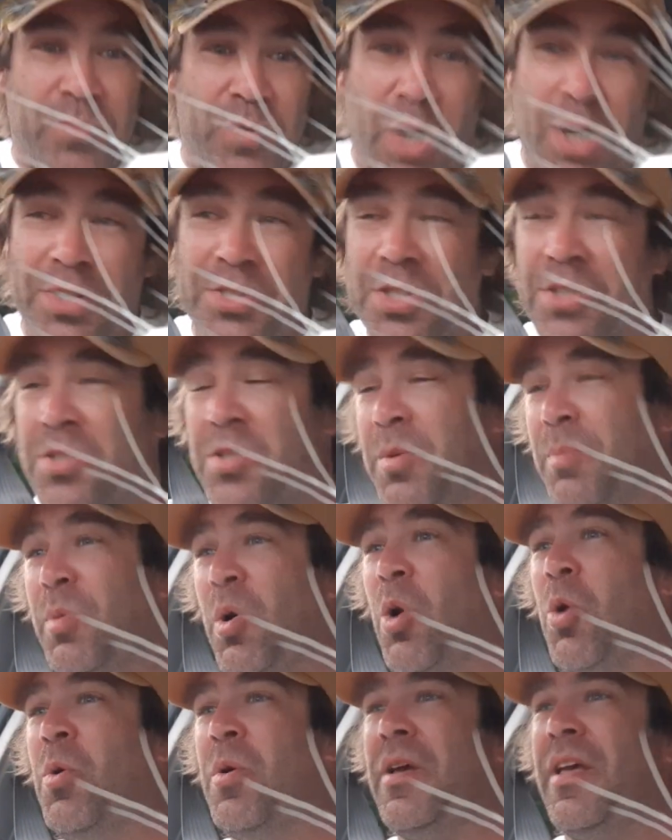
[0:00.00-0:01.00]
touches the
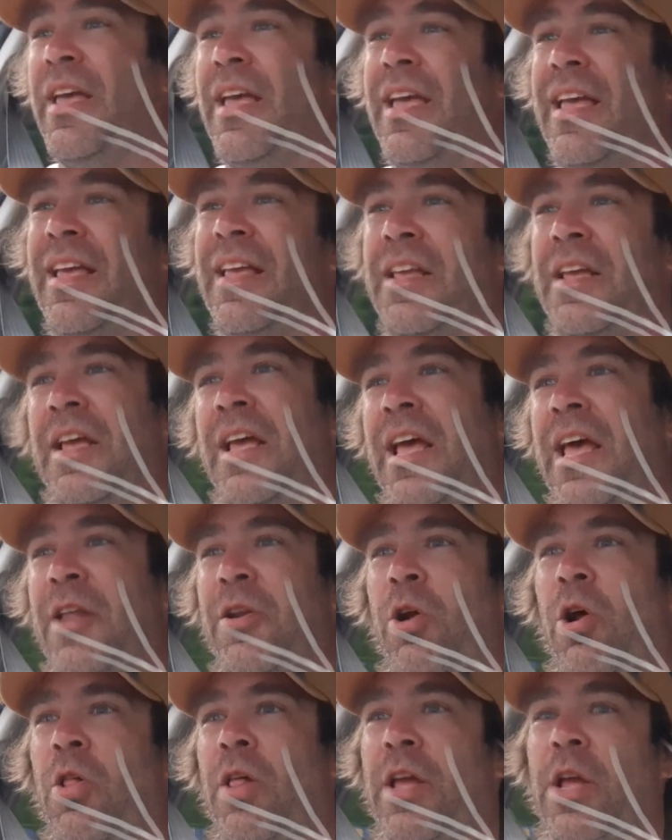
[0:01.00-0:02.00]
boat,
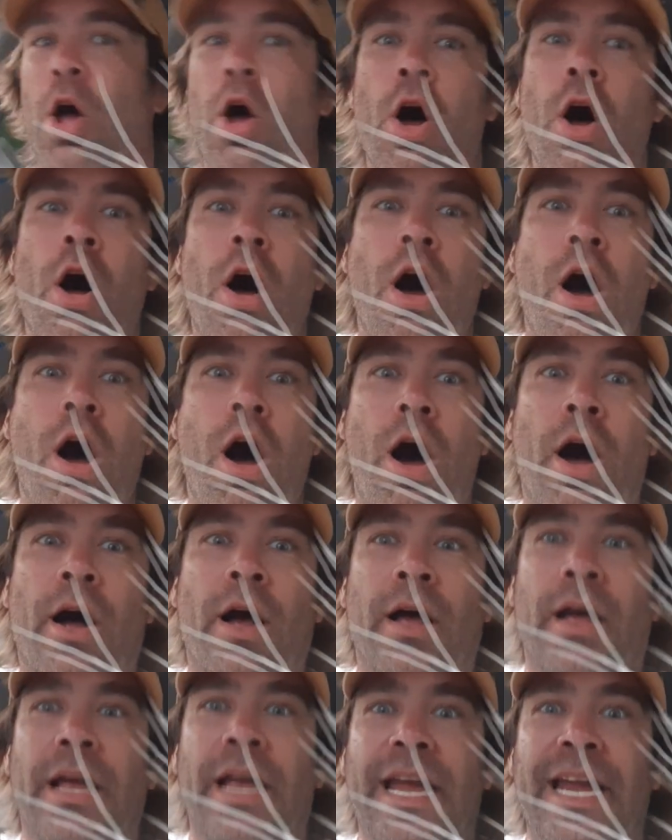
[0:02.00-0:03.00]
and they're all like, oh,
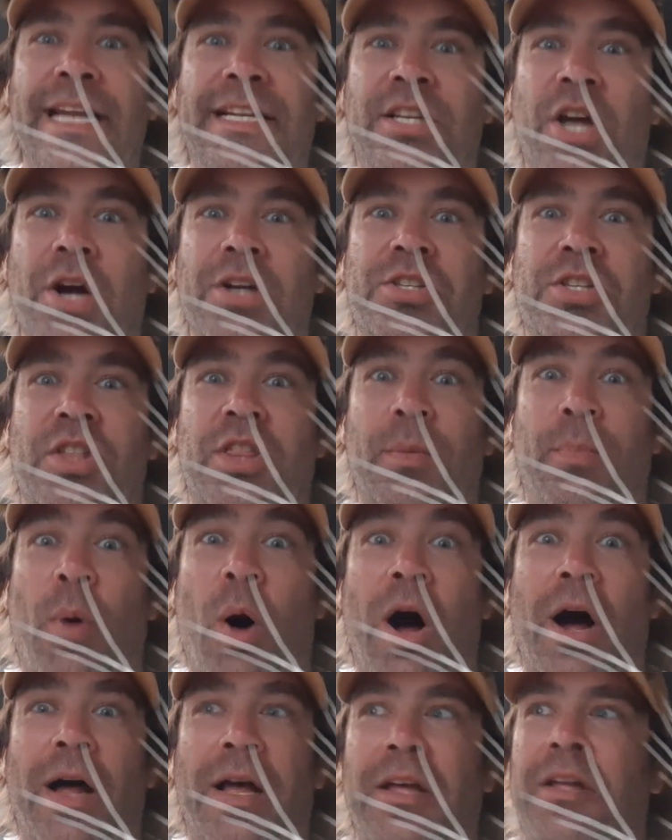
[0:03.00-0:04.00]
he touched the
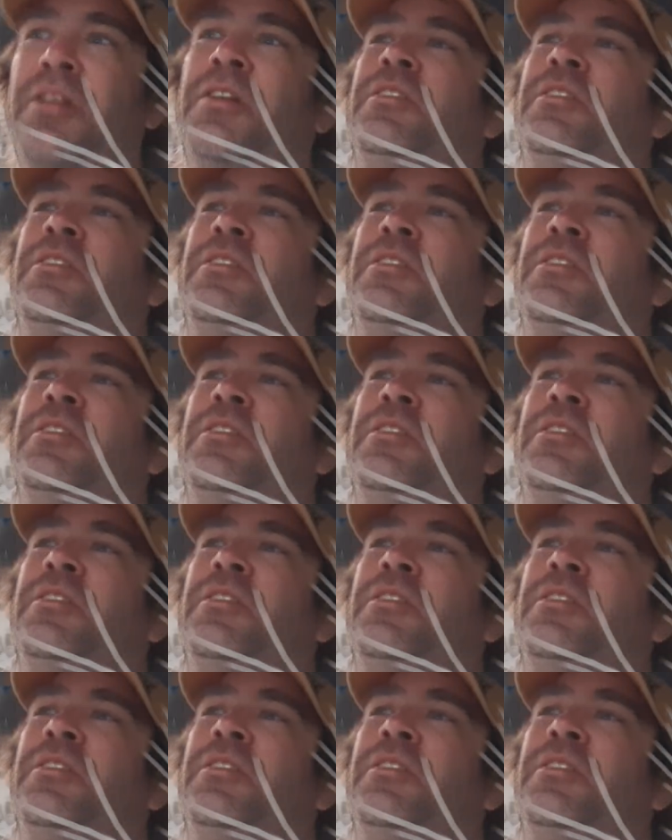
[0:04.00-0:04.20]
butt.